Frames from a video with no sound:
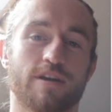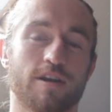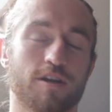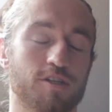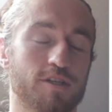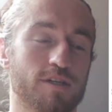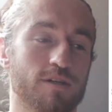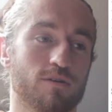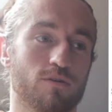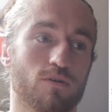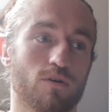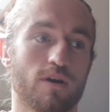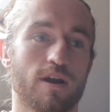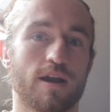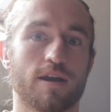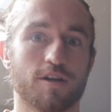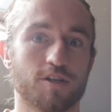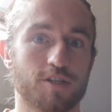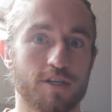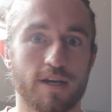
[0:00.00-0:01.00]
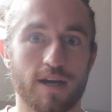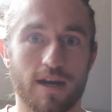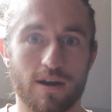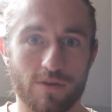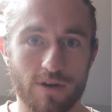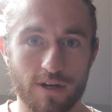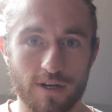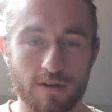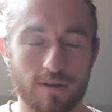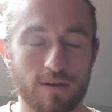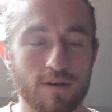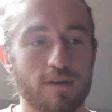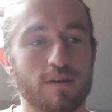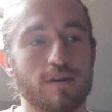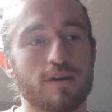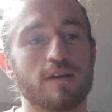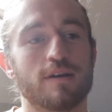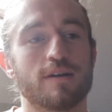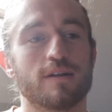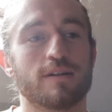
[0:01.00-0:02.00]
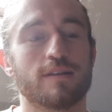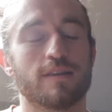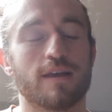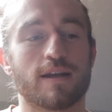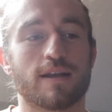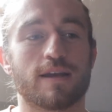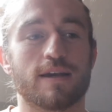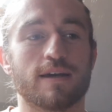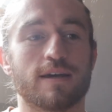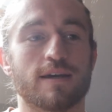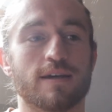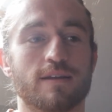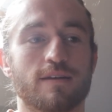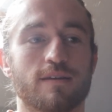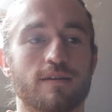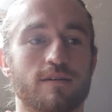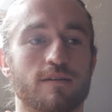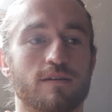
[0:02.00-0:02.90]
energy or energy carrier that can